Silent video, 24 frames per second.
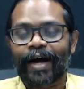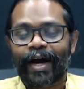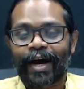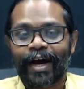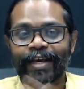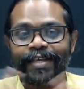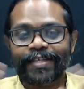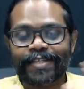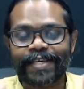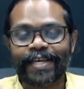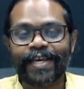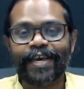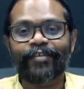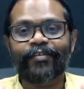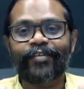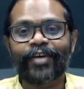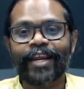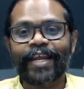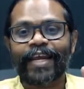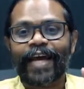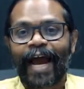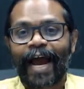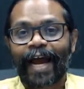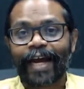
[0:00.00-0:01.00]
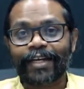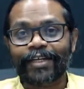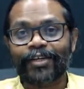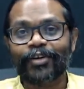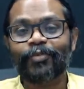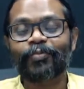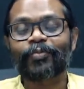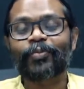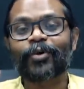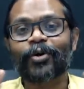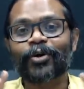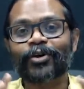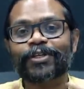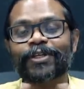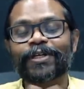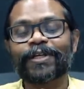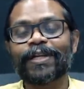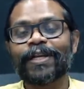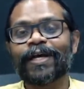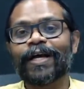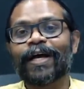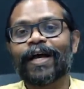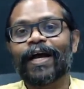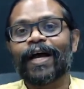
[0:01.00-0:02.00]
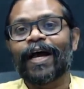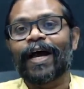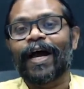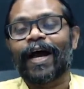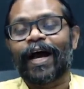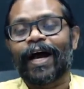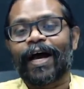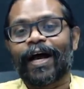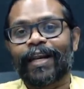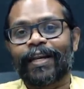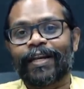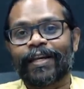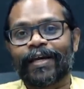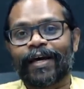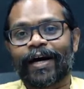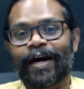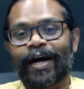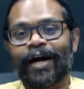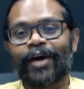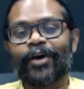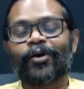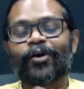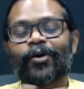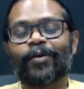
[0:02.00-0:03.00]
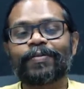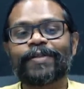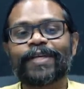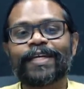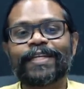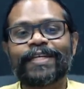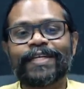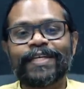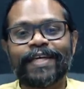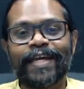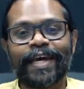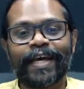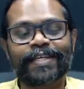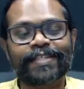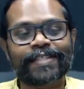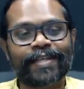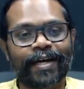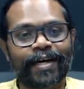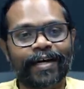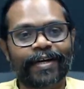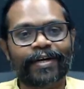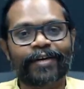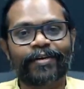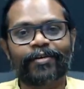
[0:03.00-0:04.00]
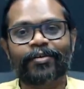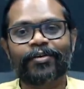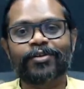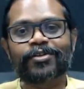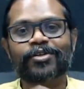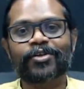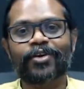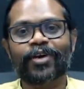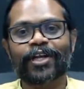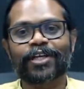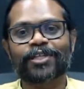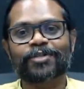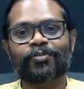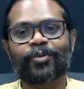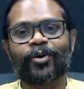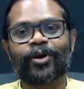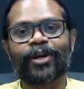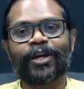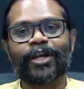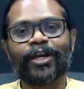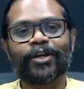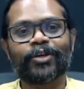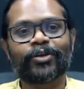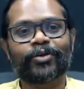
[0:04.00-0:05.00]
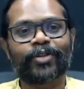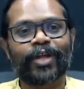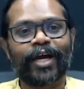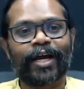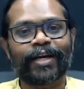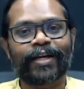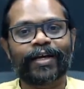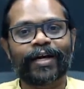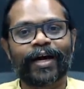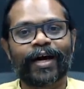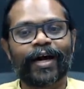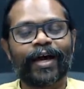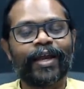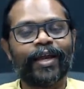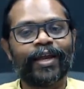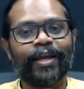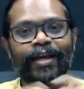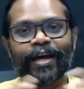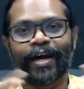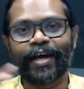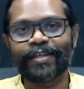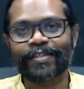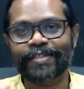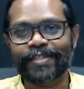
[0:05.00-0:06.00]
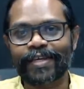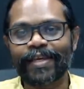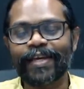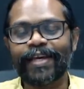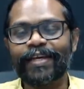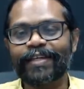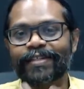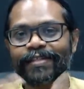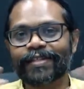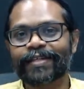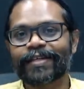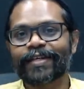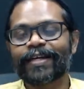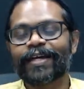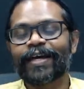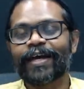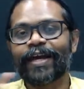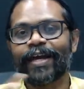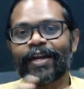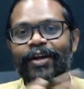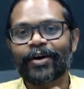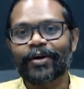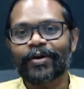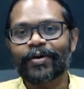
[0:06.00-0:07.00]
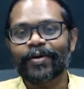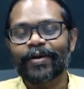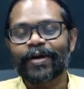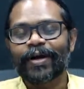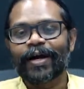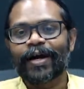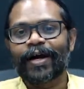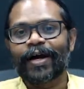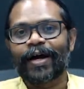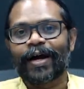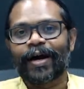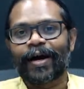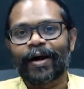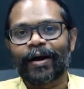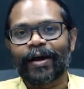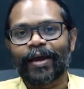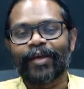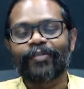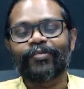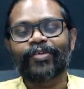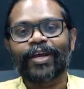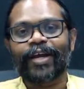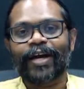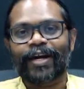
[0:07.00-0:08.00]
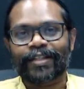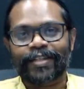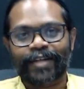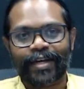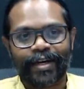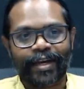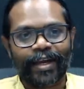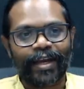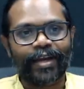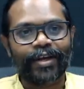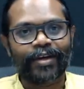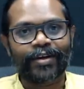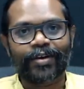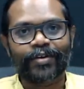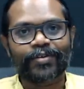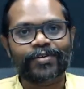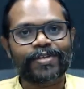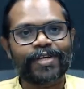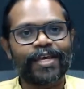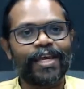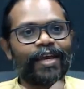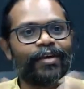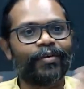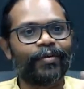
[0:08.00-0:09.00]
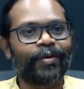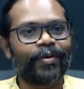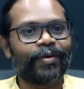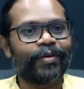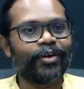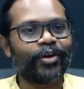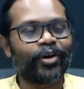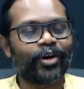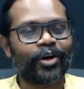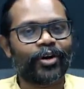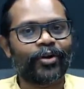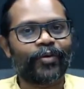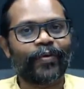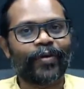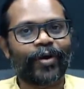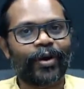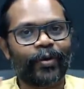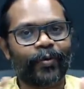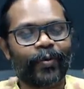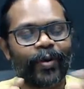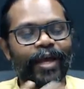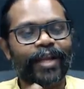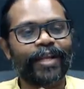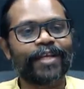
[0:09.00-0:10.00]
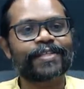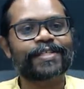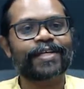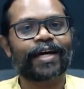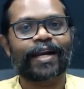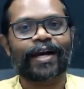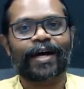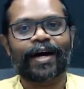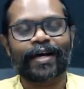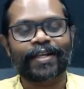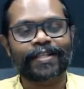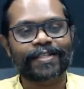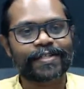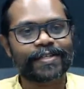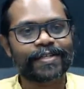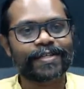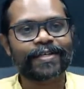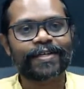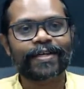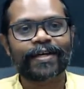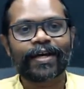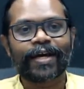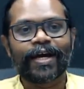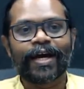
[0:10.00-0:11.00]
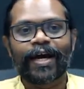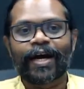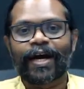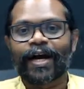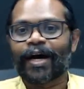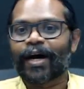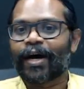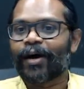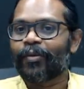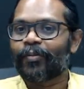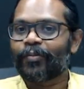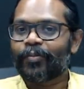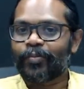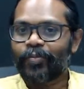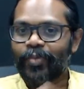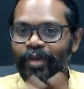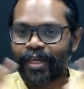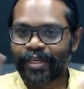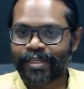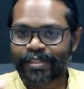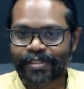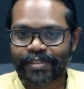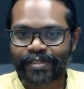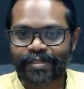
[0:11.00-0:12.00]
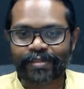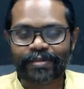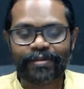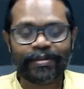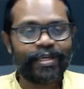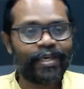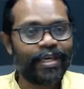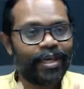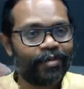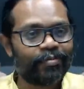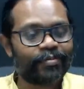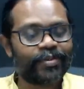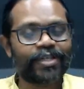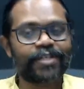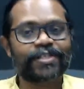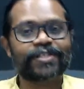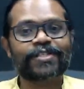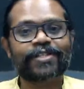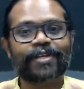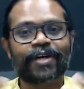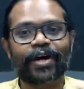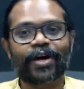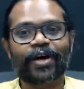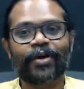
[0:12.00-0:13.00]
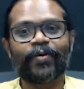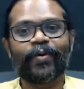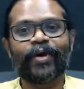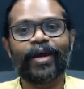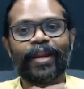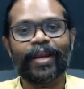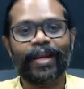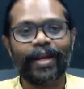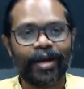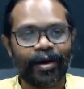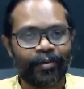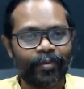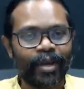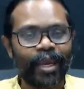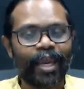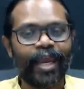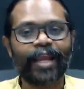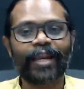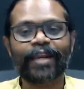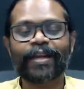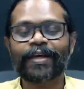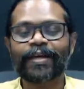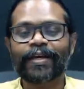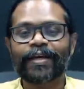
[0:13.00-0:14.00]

I see a very active portal, and I hope the TAs are also responding to that. I see it, every other day to see your queries are answered. Please keep this query coming in